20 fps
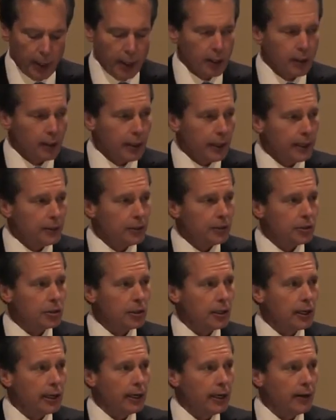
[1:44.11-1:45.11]

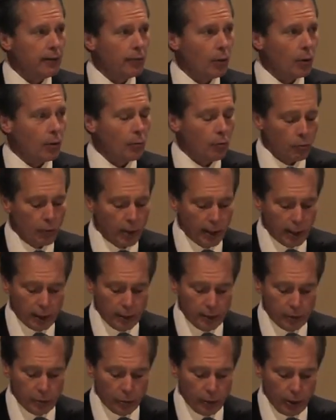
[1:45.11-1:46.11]
legislative or
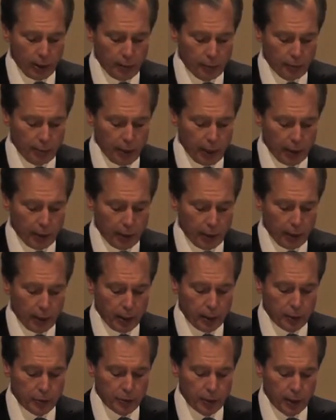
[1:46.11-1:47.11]
regulatory
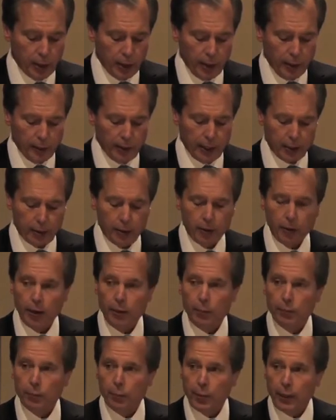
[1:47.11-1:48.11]
barriers that could
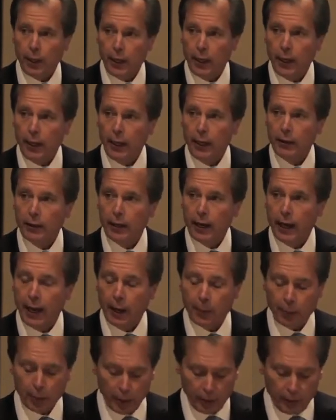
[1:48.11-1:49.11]
impede
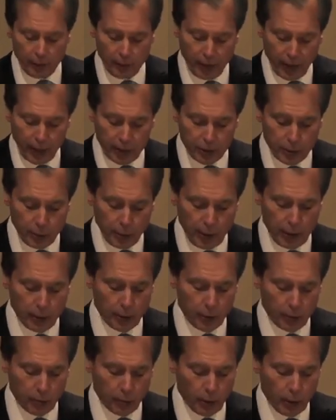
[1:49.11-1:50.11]
capital
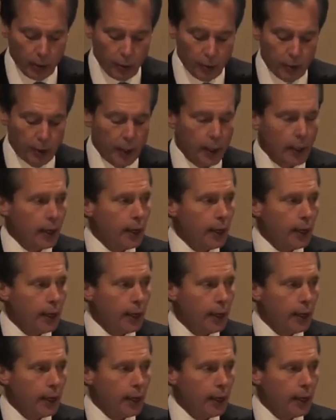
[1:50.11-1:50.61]
investment, growth,